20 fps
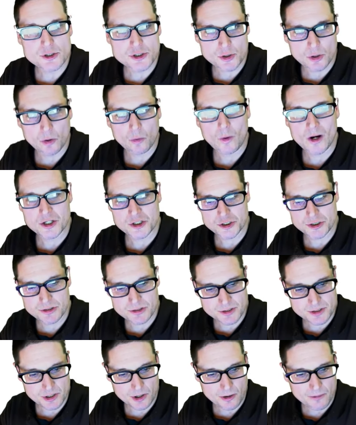your question,
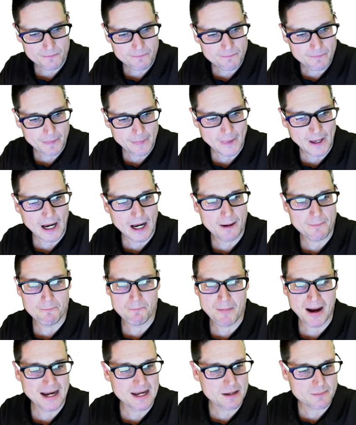sir.
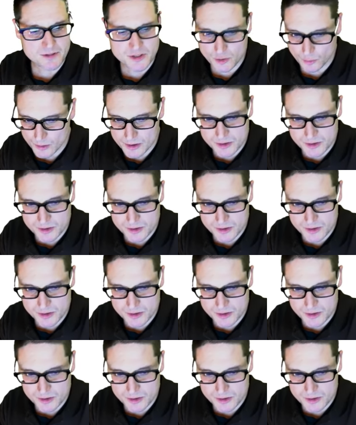My name is Chris